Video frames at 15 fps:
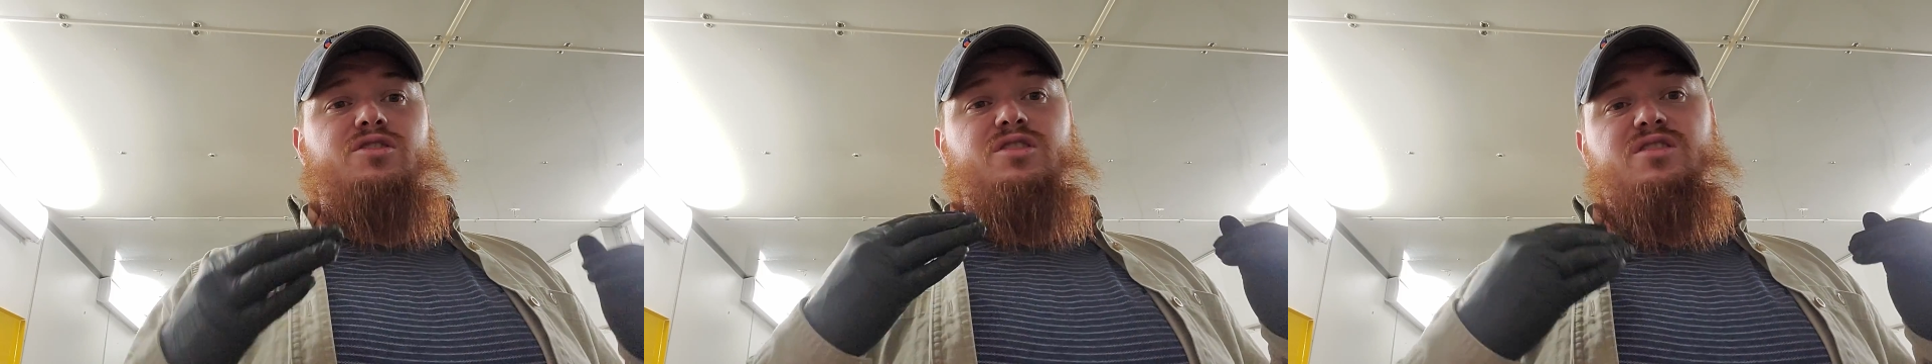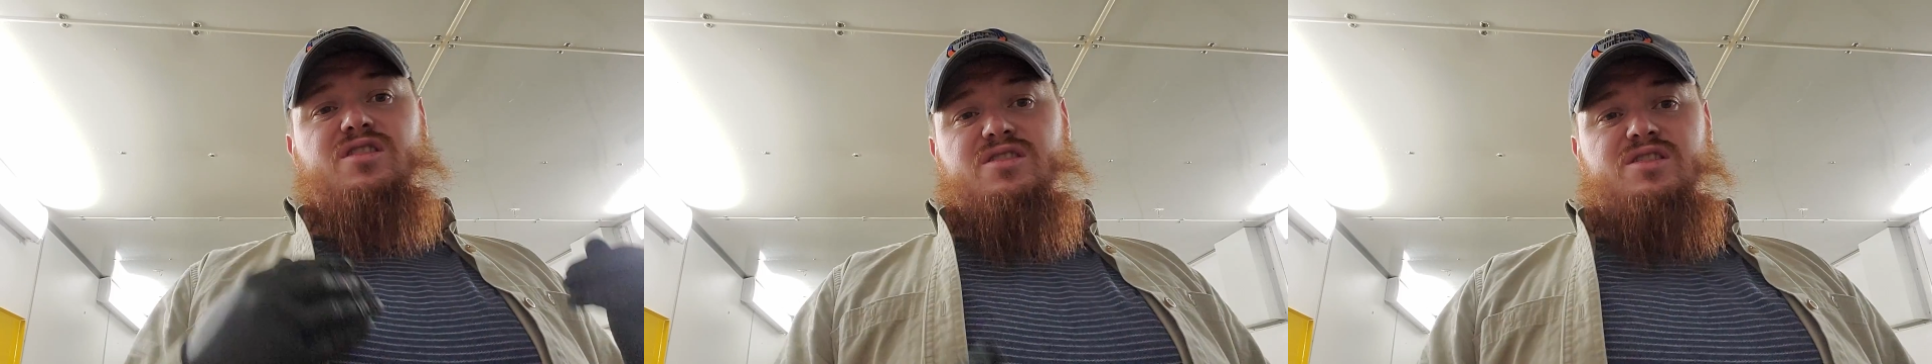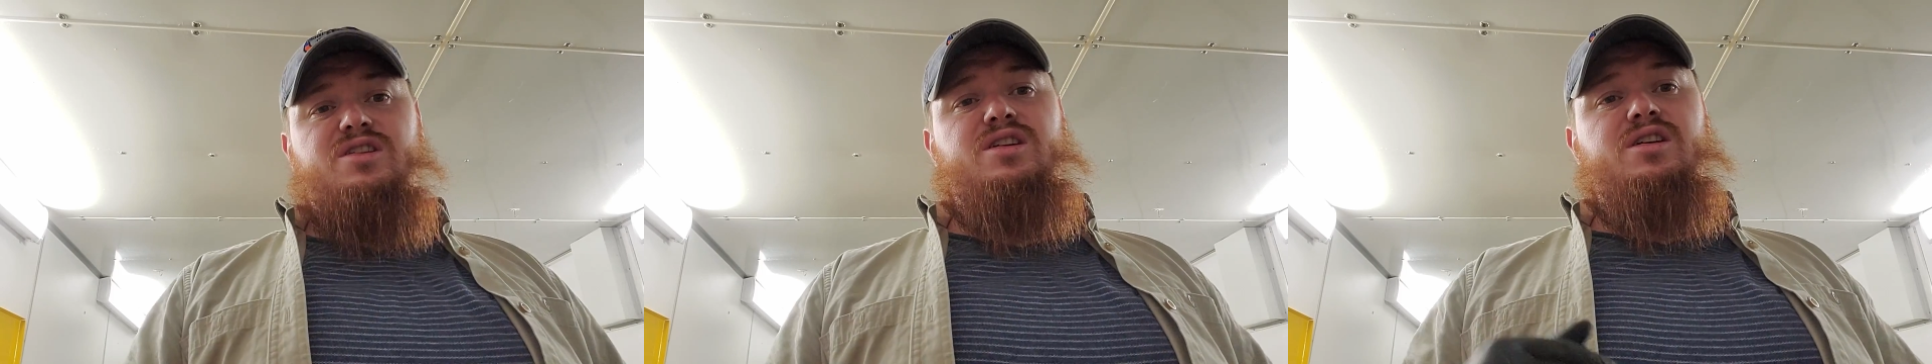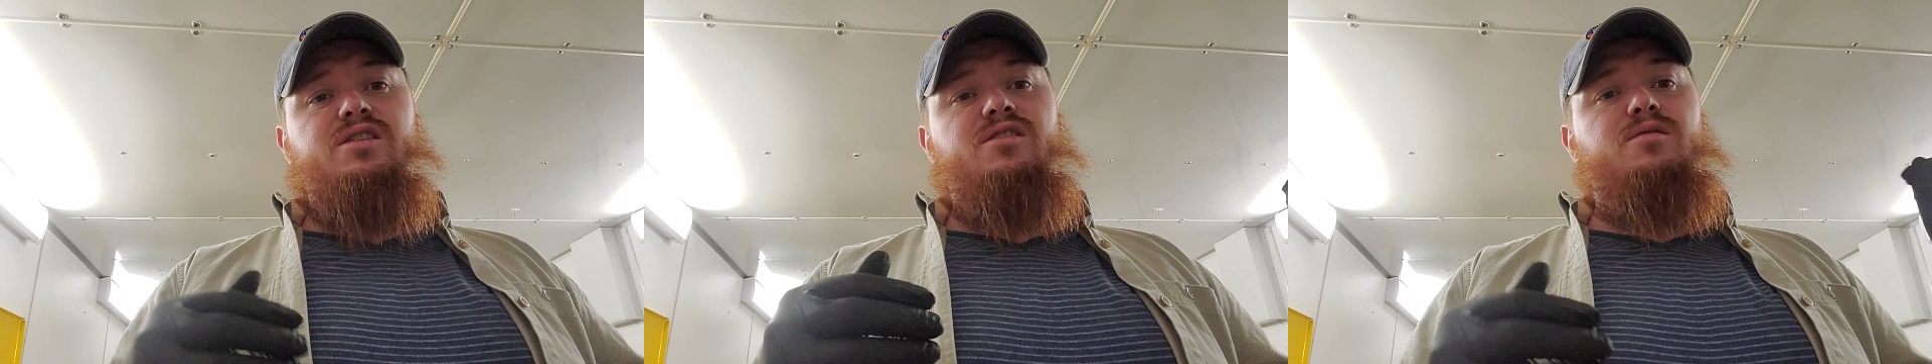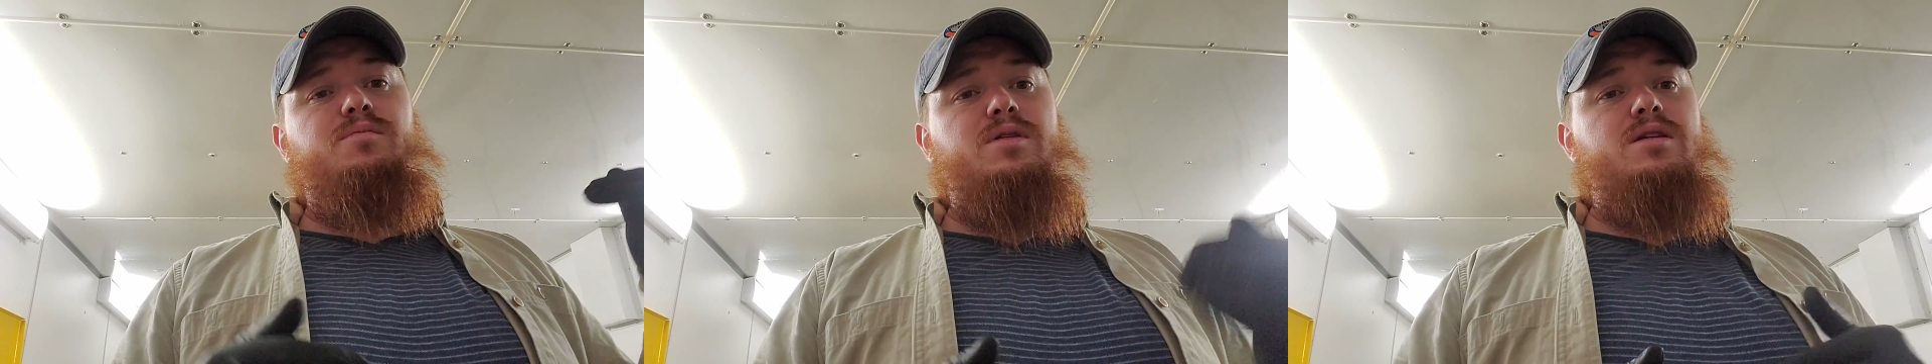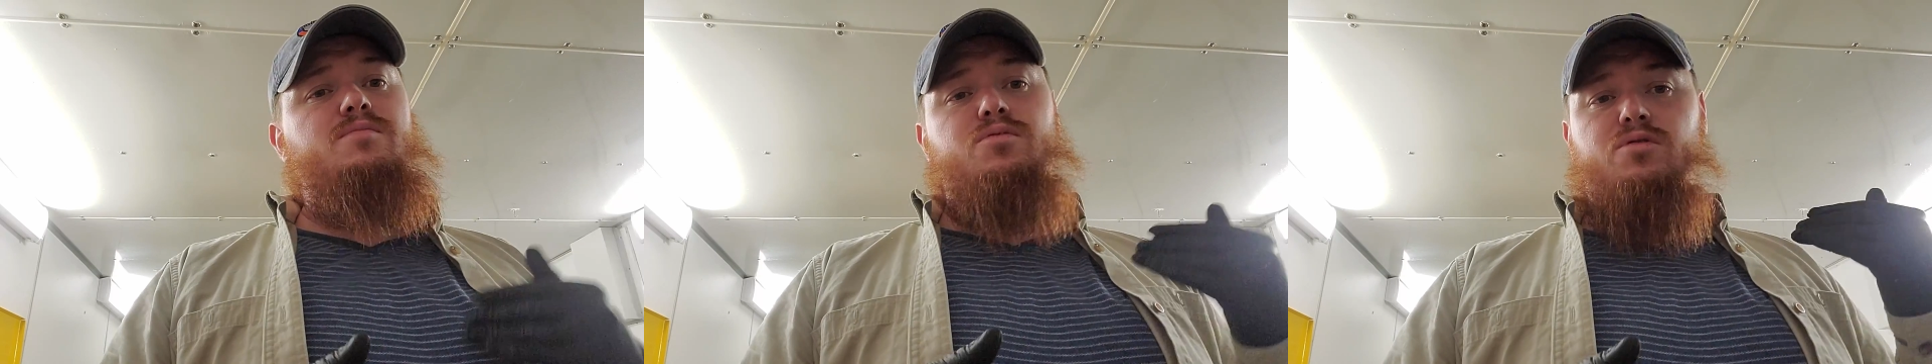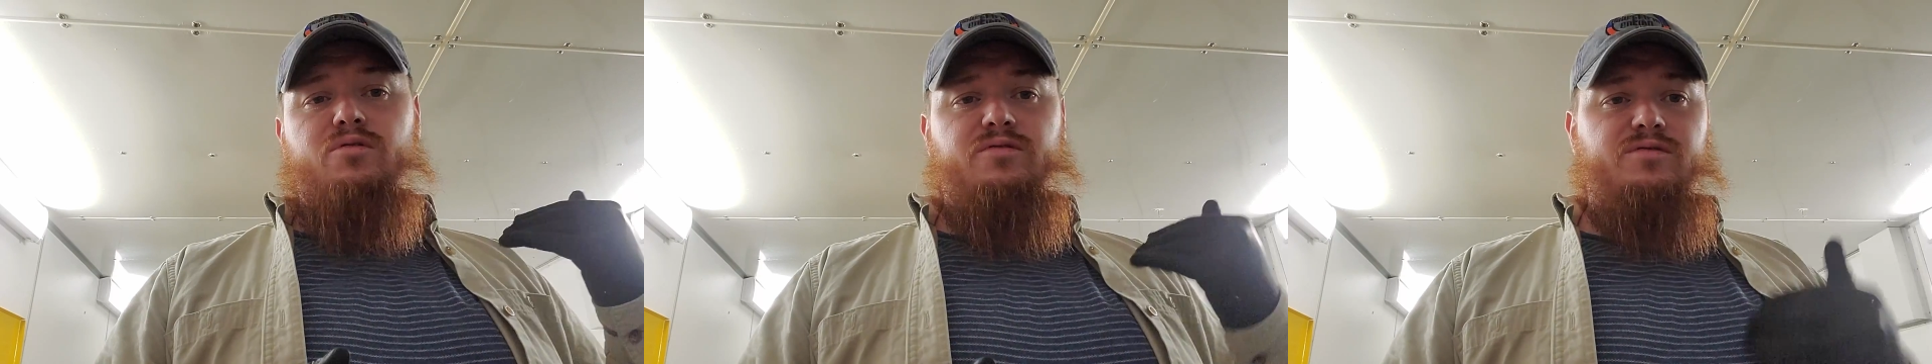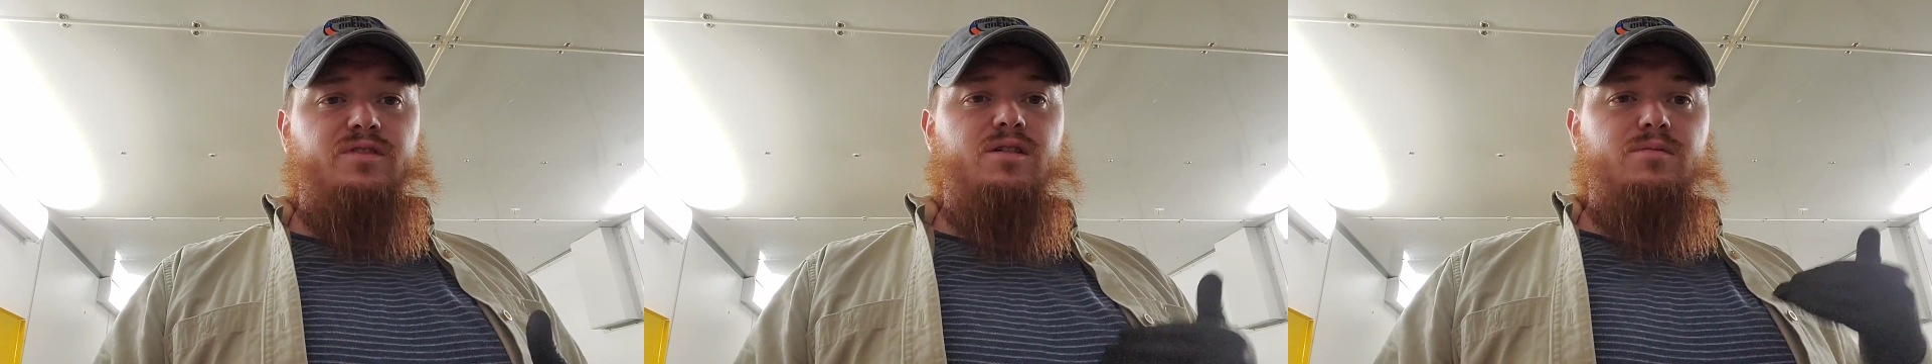to deter people
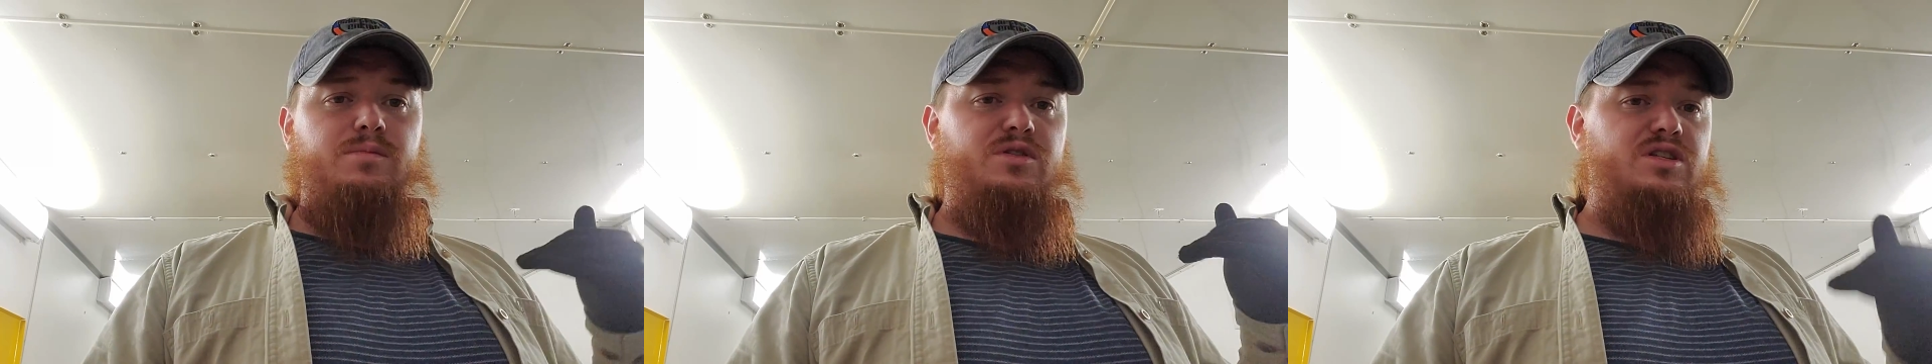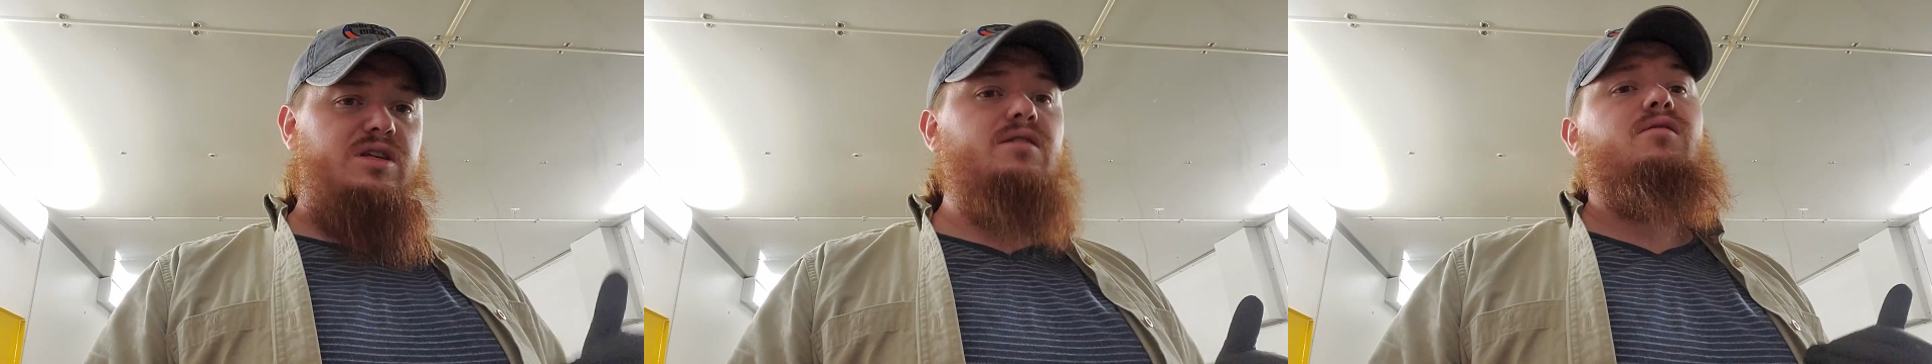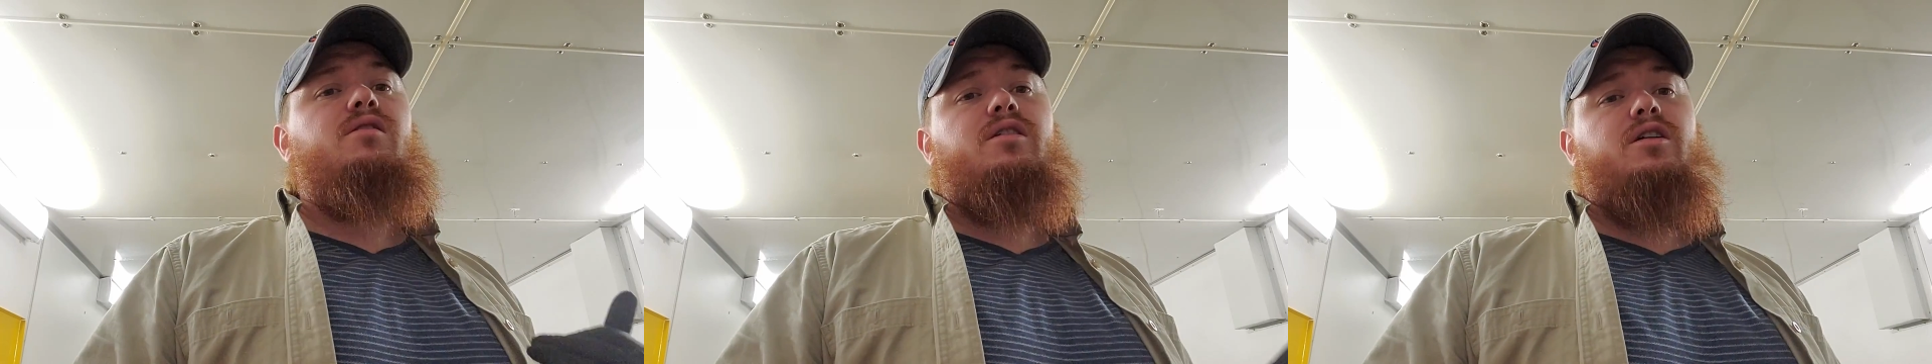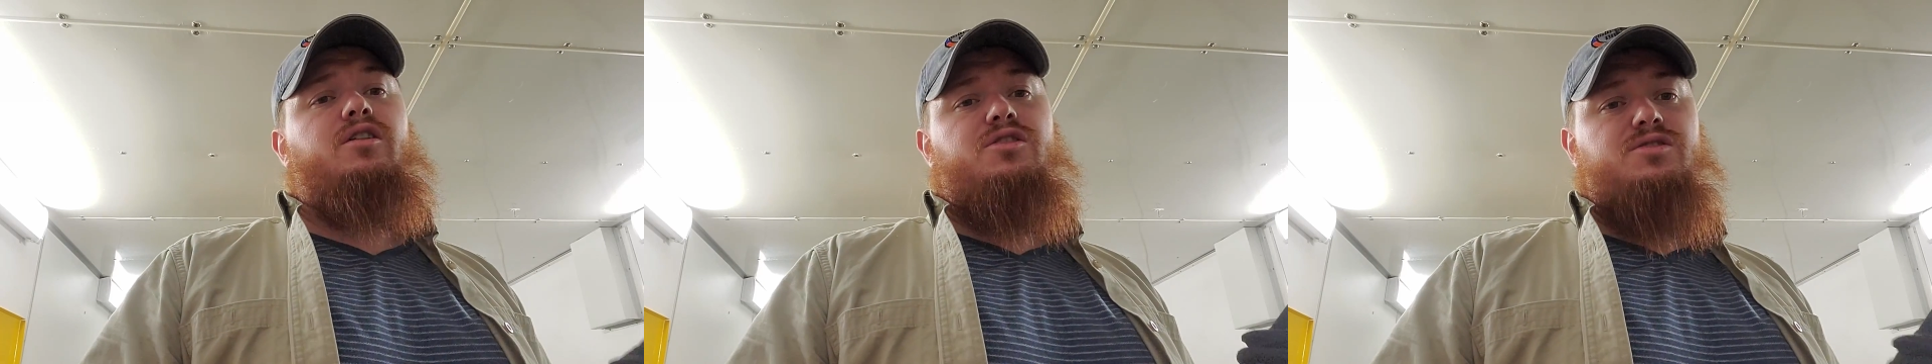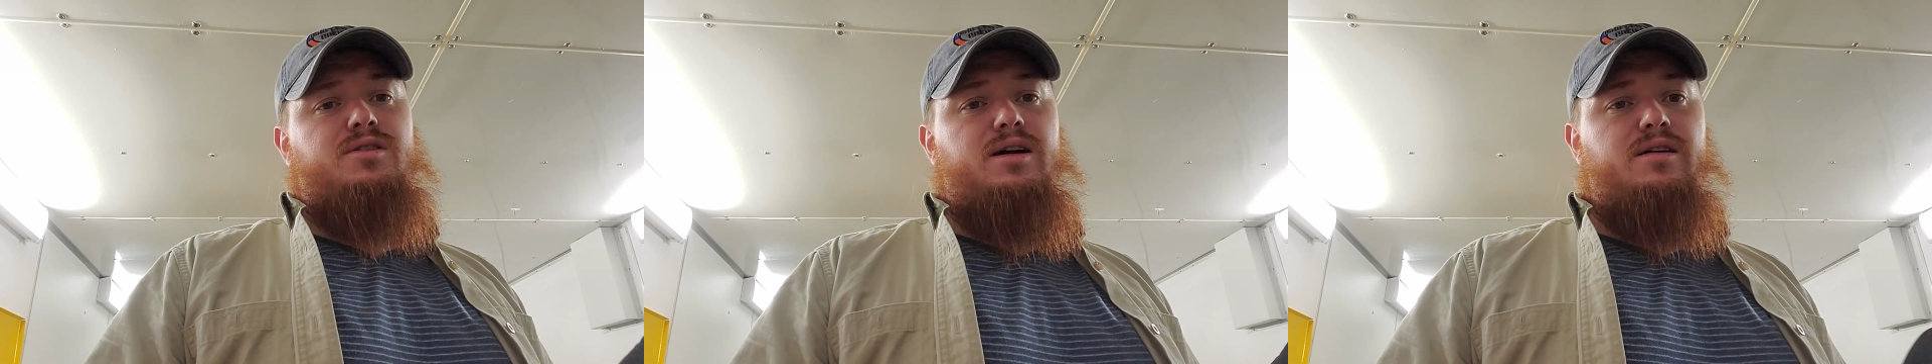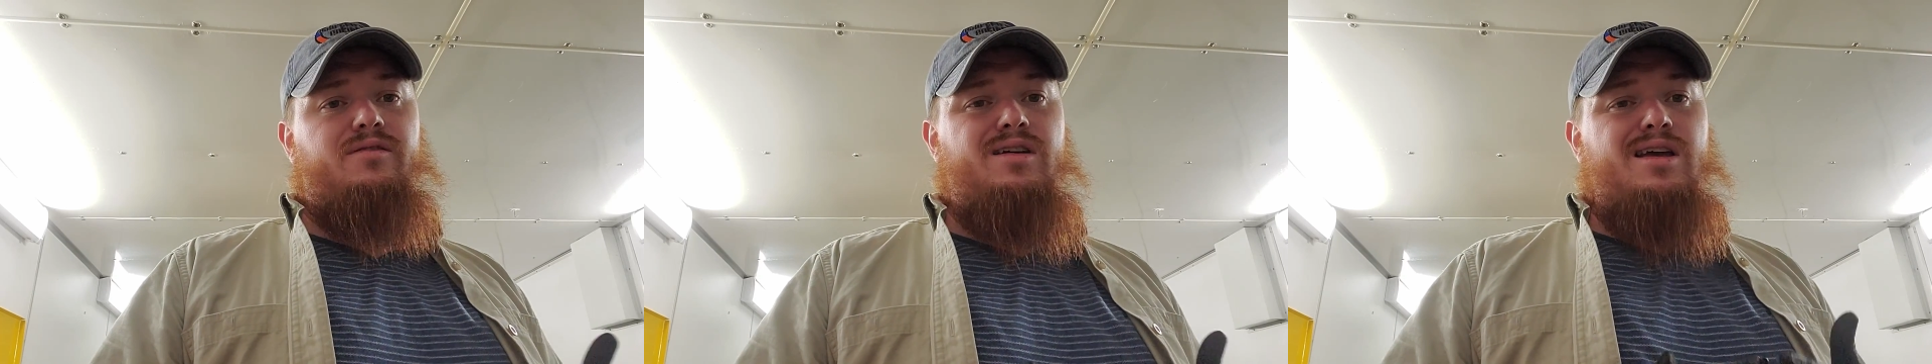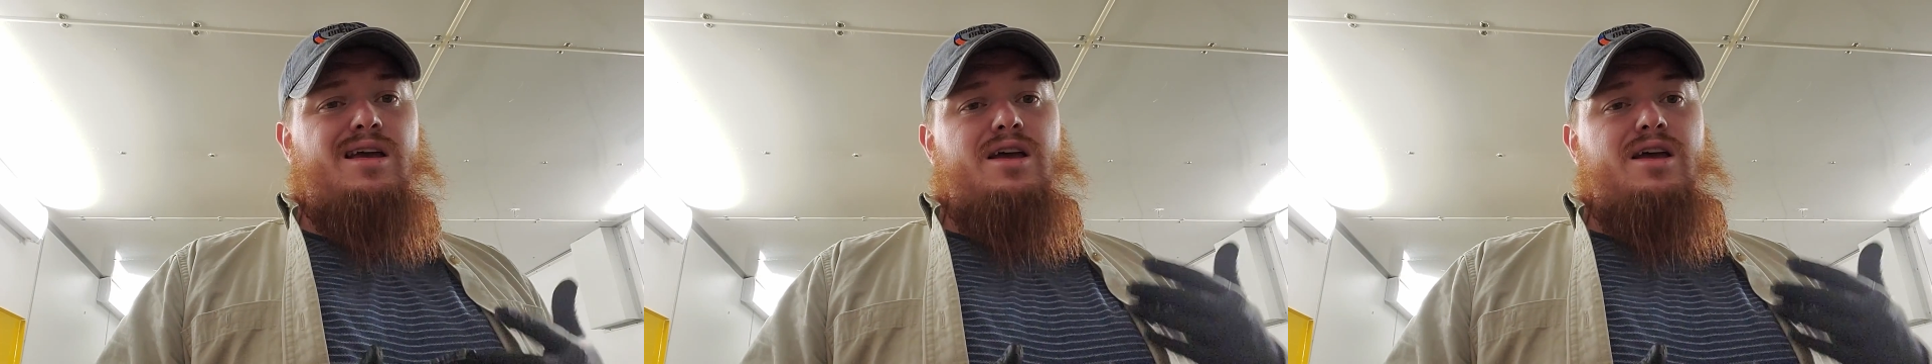from stealing our stuff.